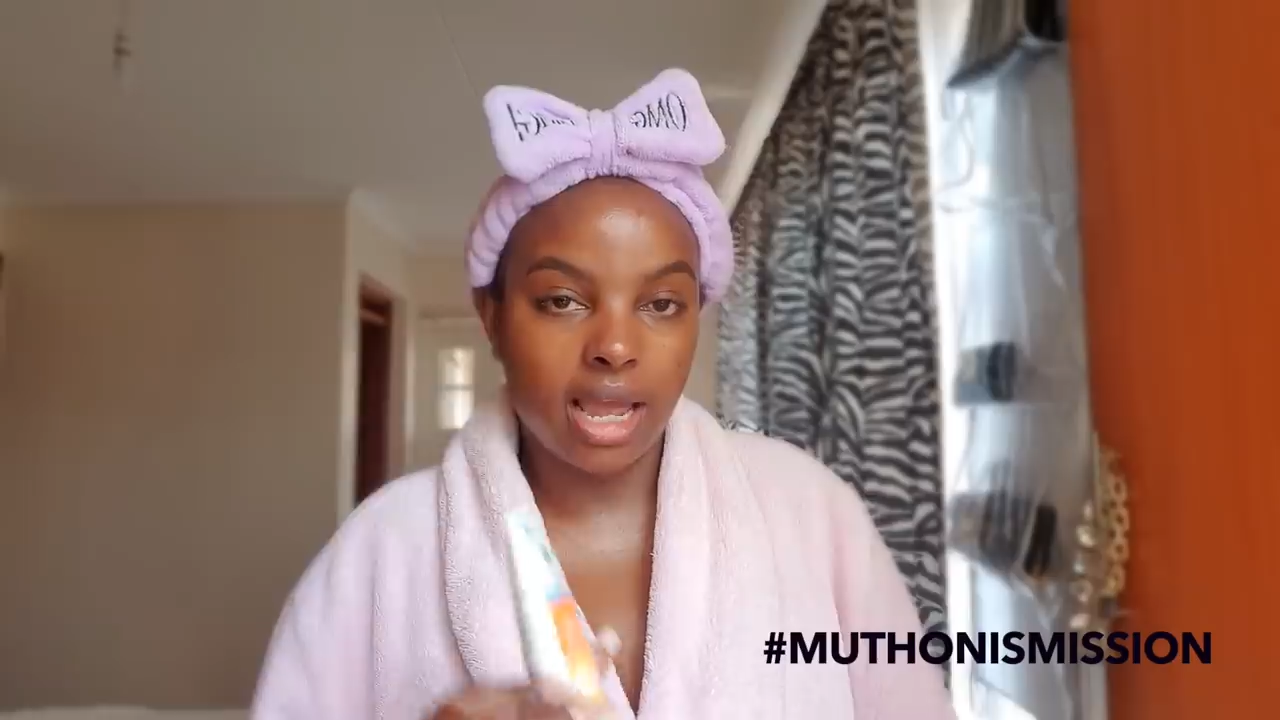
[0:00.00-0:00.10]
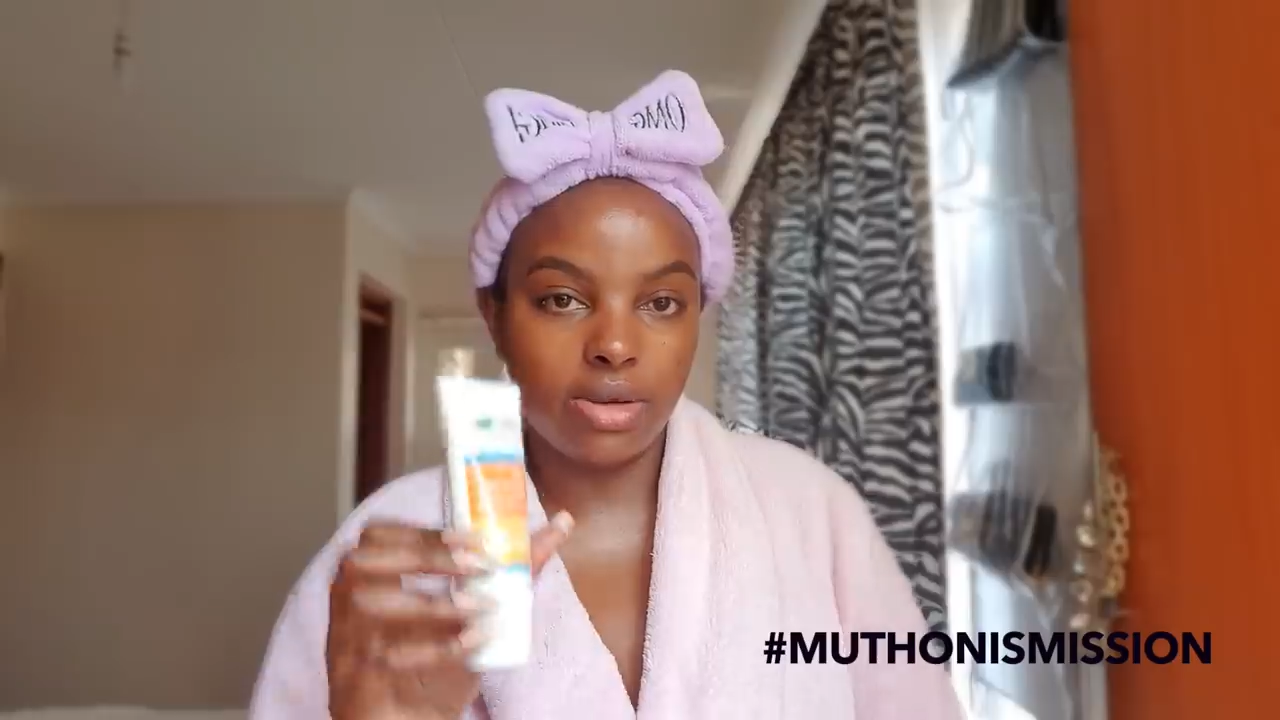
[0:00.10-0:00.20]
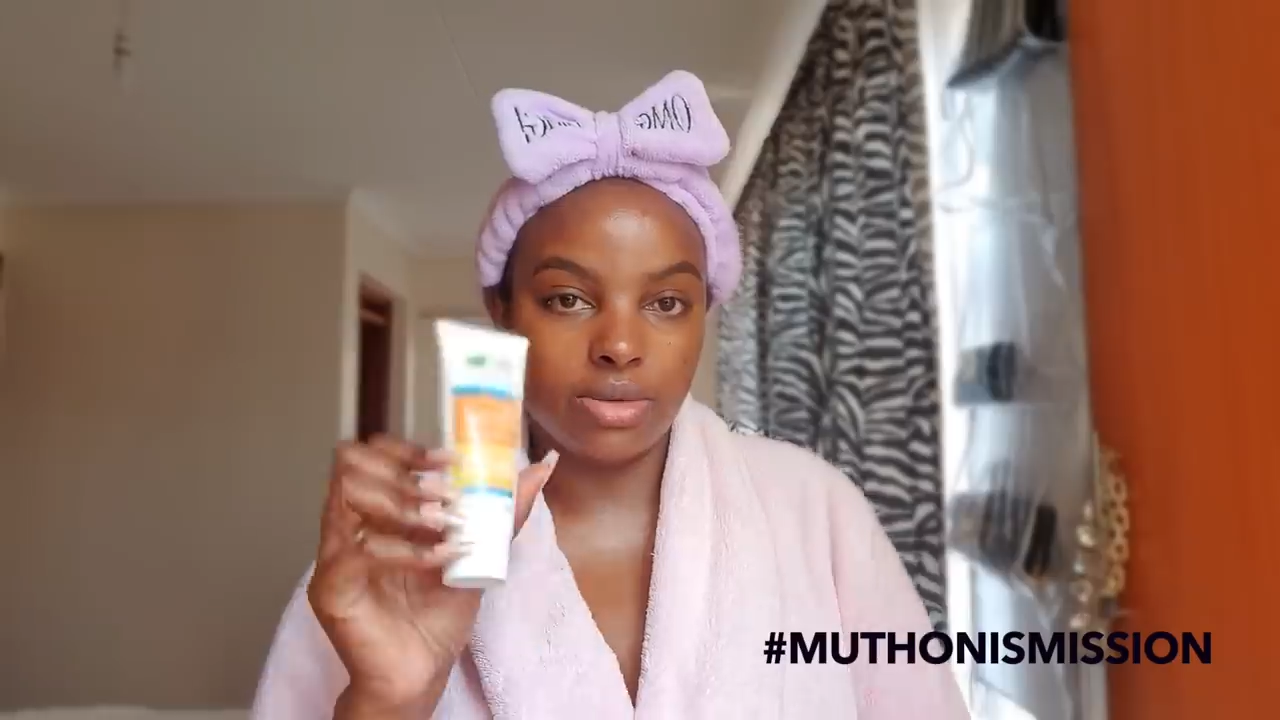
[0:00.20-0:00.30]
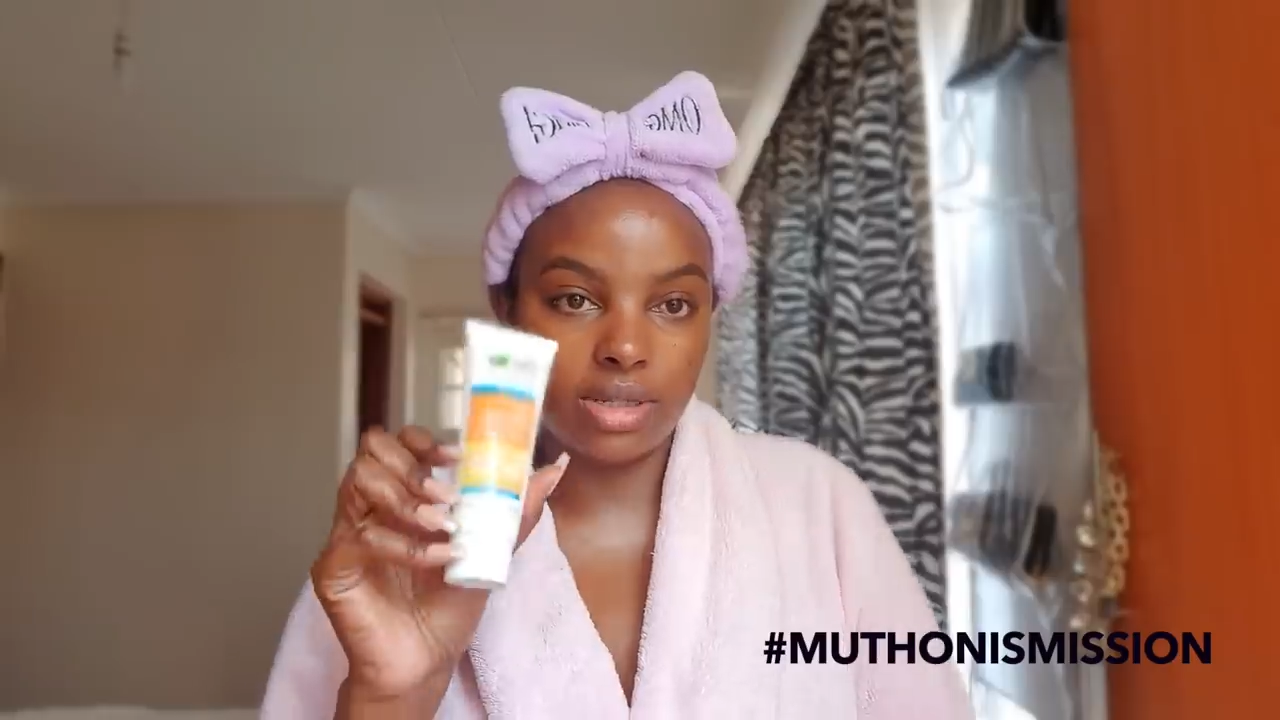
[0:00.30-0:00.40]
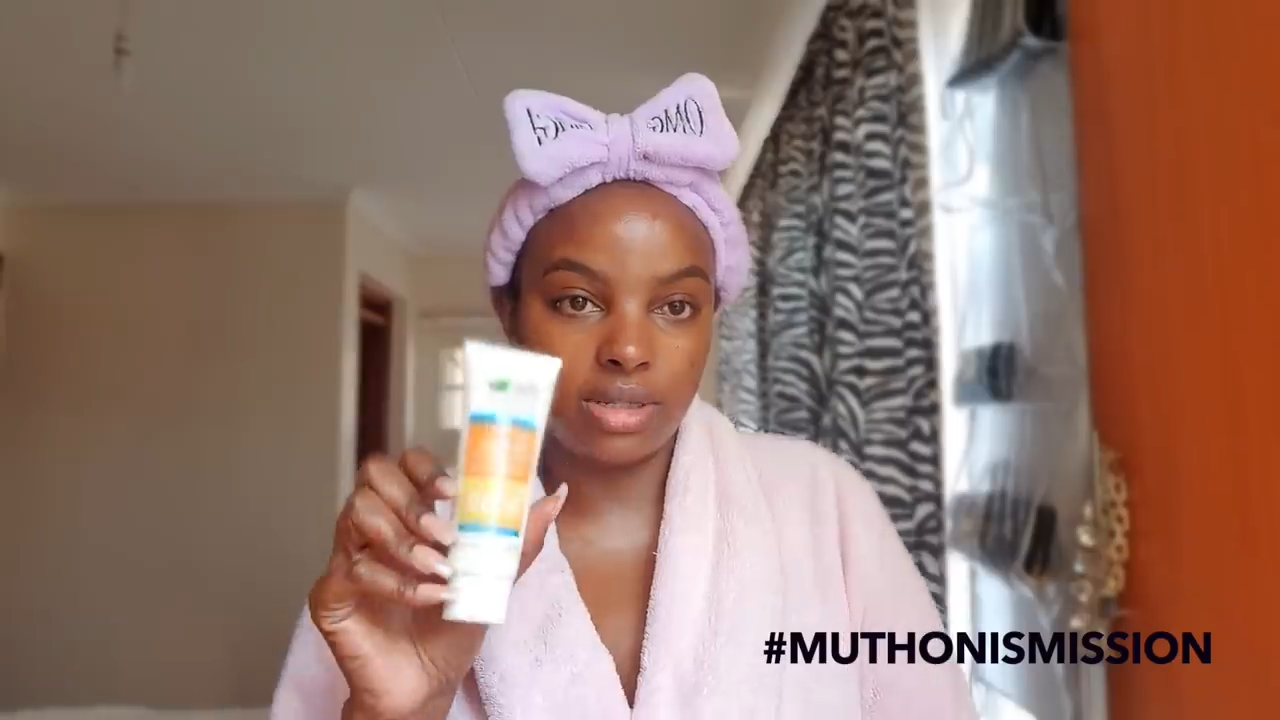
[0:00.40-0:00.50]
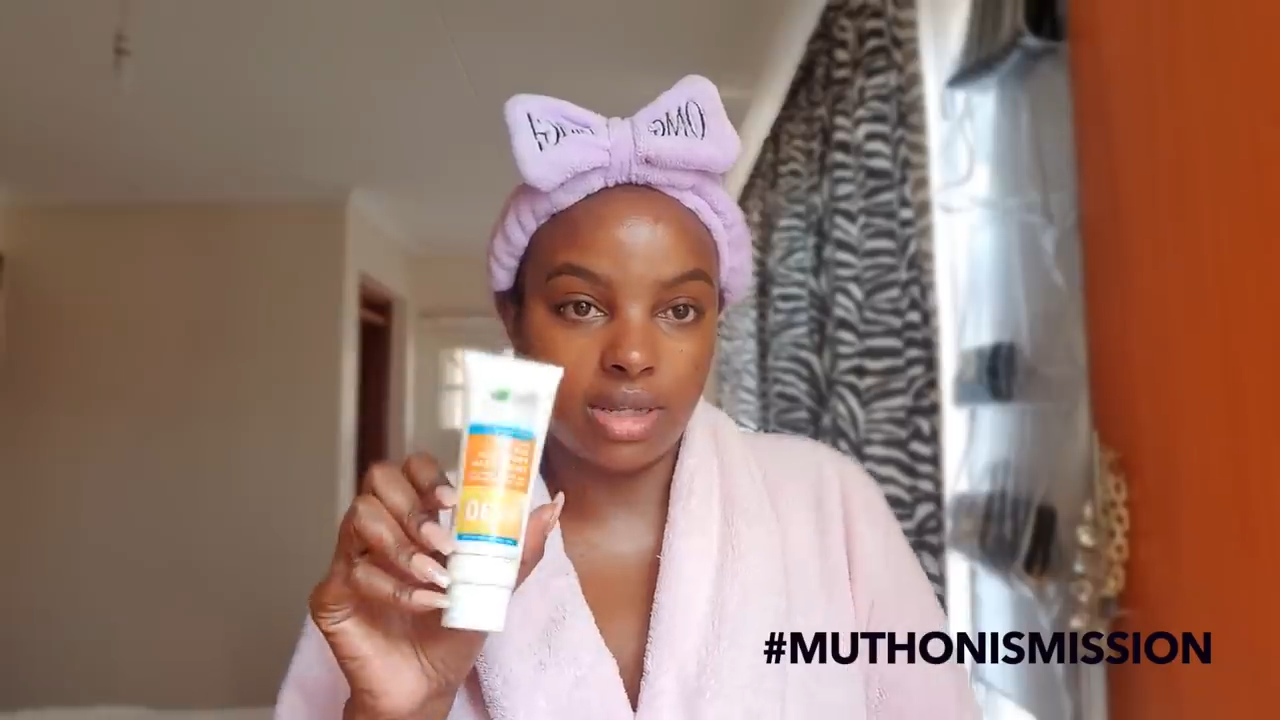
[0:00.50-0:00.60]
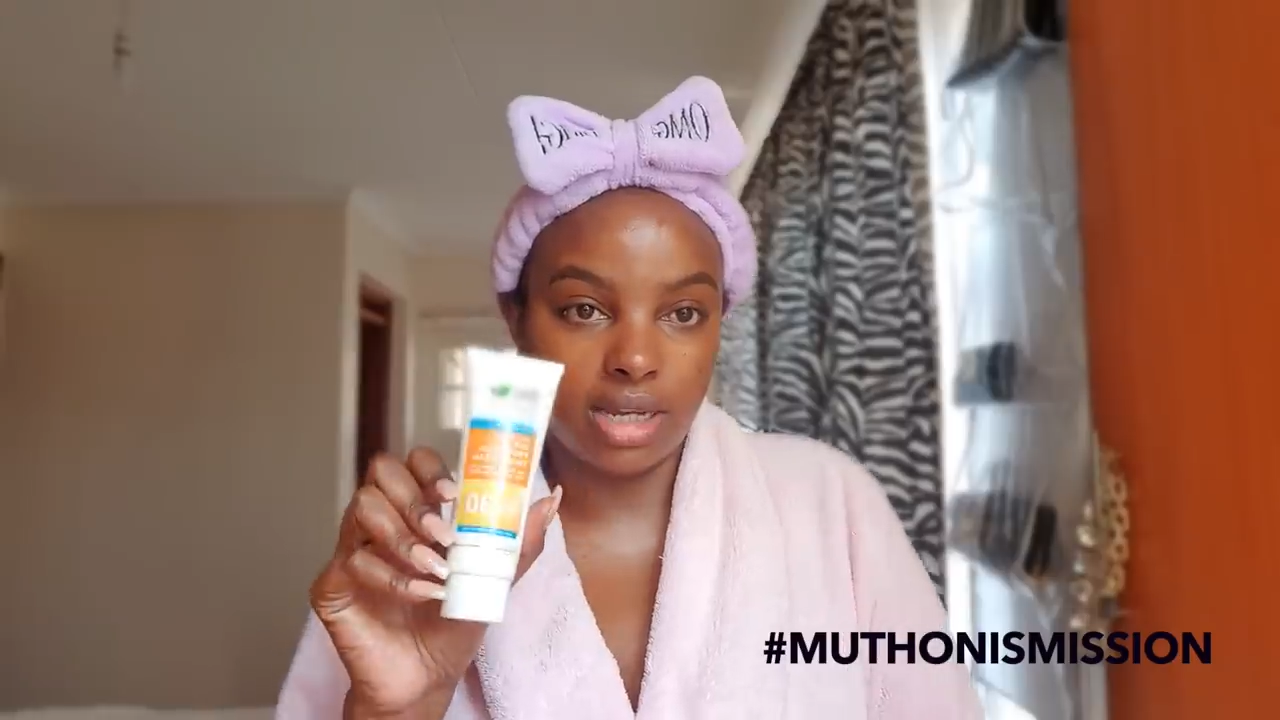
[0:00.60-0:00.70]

i use this